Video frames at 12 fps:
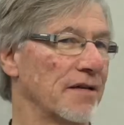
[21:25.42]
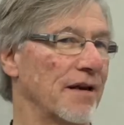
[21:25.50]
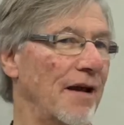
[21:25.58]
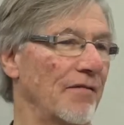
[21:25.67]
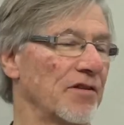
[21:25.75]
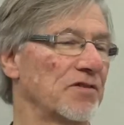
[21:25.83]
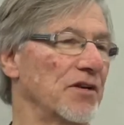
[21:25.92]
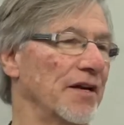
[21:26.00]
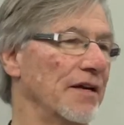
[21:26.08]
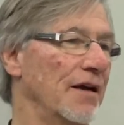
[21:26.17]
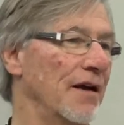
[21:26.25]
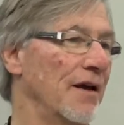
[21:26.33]
obviously,
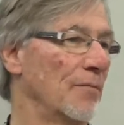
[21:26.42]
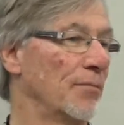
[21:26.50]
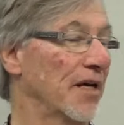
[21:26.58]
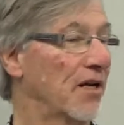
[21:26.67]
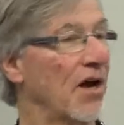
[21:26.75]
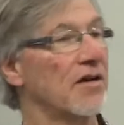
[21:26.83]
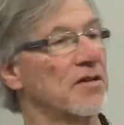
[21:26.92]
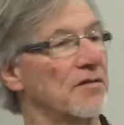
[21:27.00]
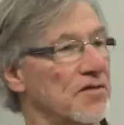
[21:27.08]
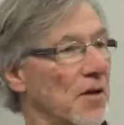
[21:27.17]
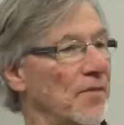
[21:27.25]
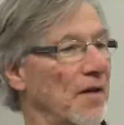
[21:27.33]
because of
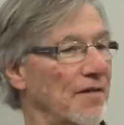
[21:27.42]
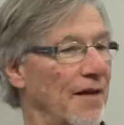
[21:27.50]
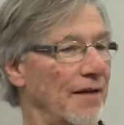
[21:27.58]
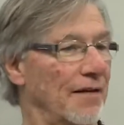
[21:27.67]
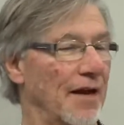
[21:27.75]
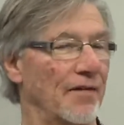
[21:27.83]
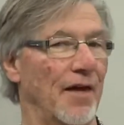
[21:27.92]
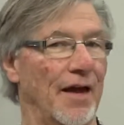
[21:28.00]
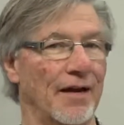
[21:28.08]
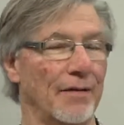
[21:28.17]
something that like that,